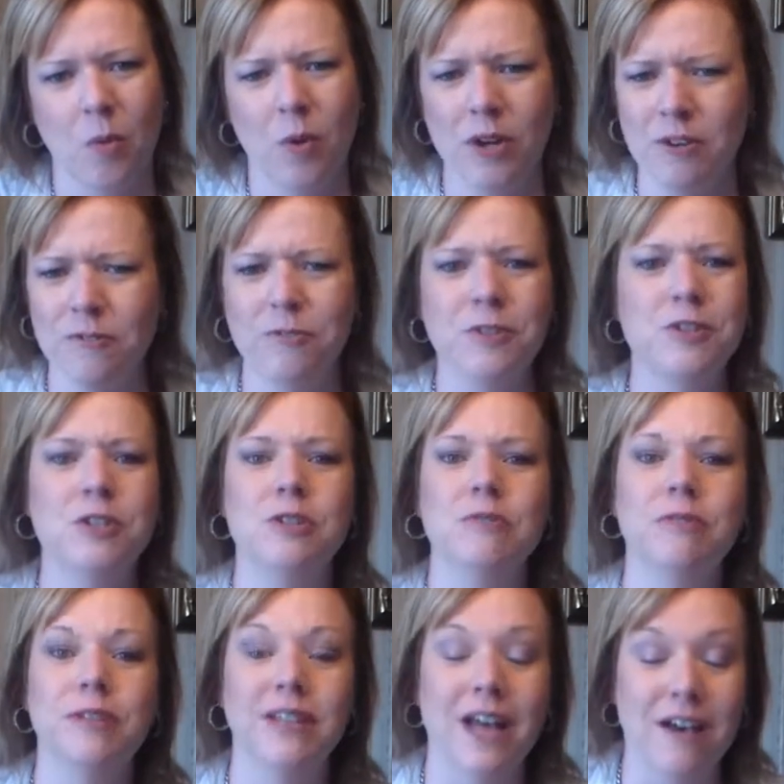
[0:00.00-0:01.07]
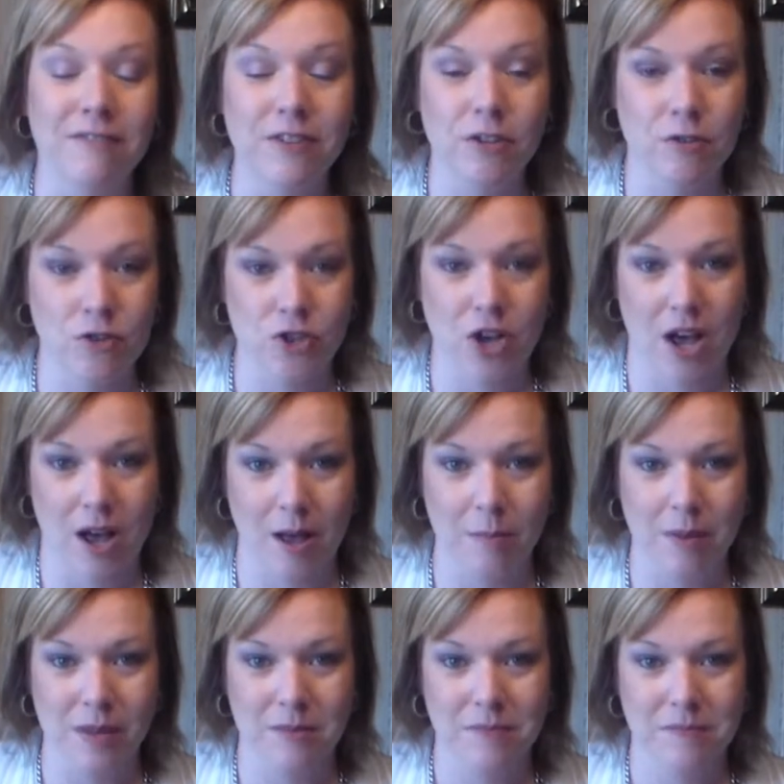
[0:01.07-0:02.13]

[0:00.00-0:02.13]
Wonderful. Do you love your job?